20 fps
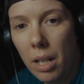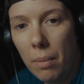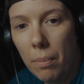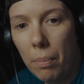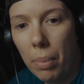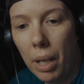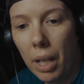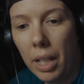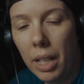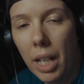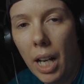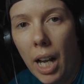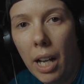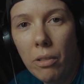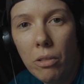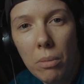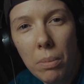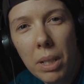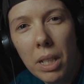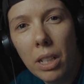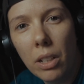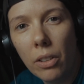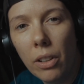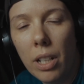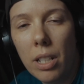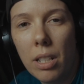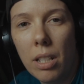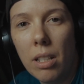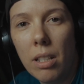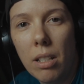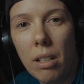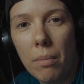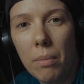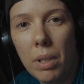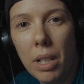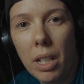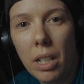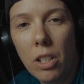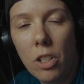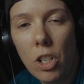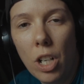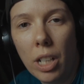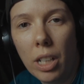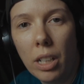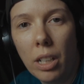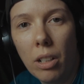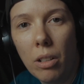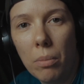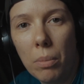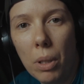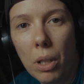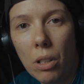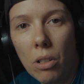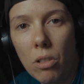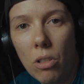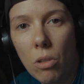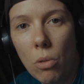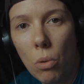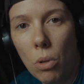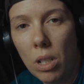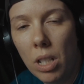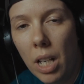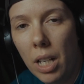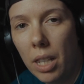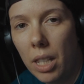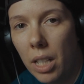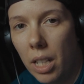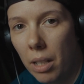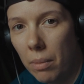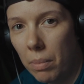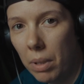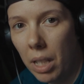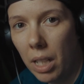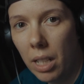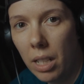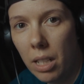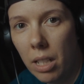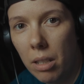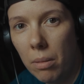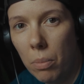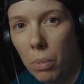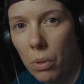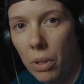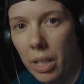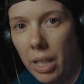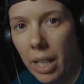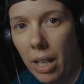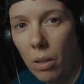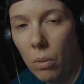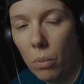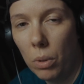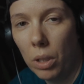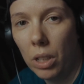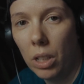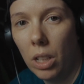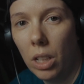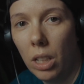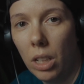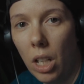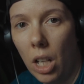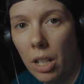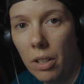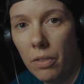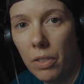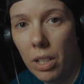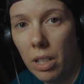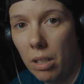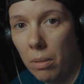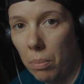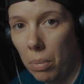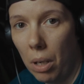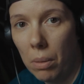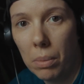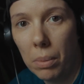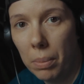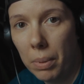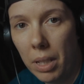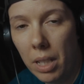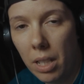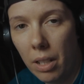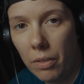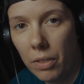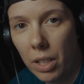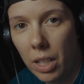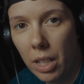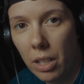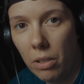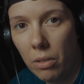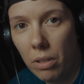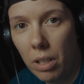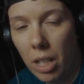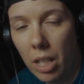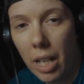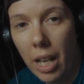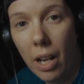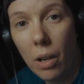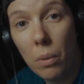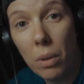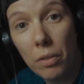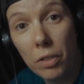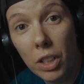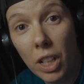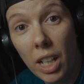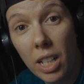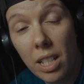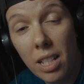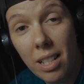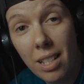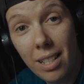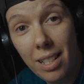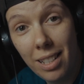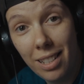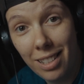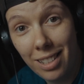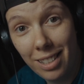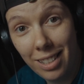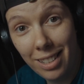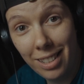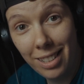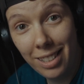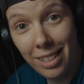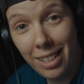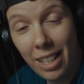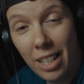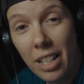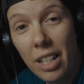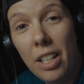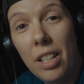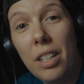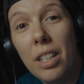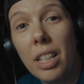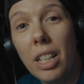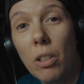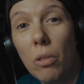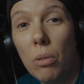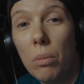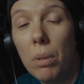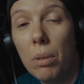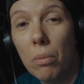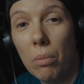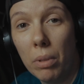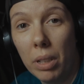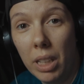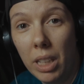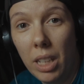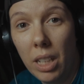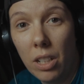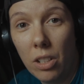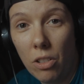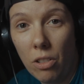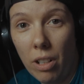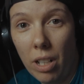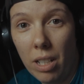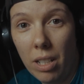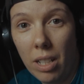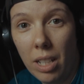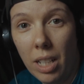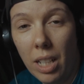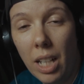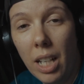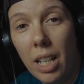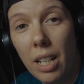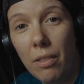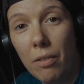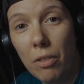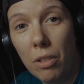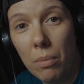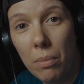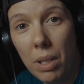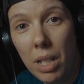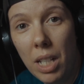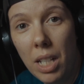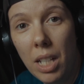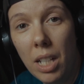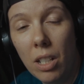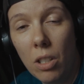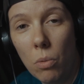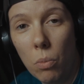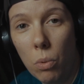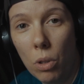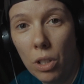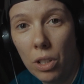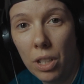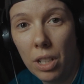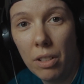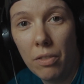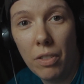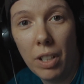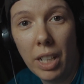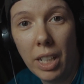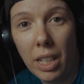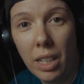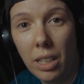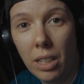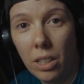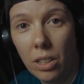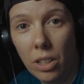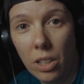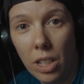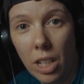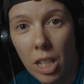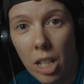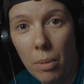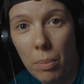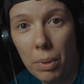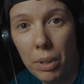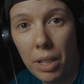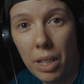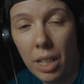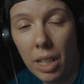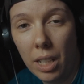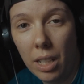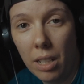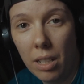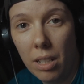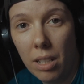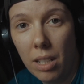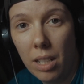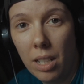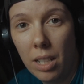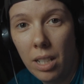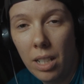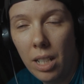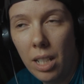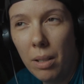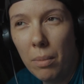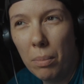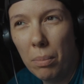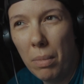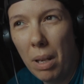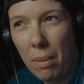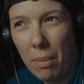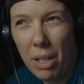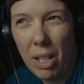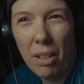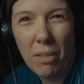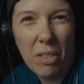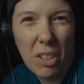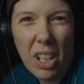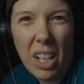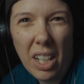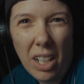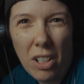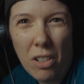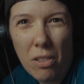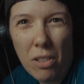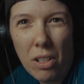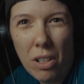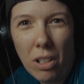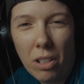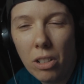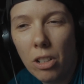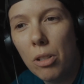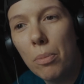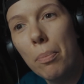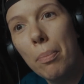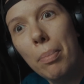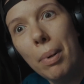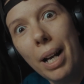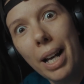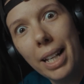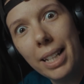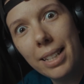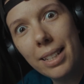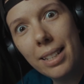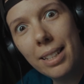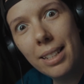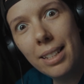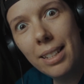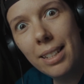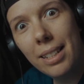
But I would be interested someday in checking out Parker's course. I think I'm getting to the point now where a lot of it is probably stuff that I don't need. However, I still think it would be really interesting. And for me, it's worth it if I can learn a couple things. Maybe not for $800, but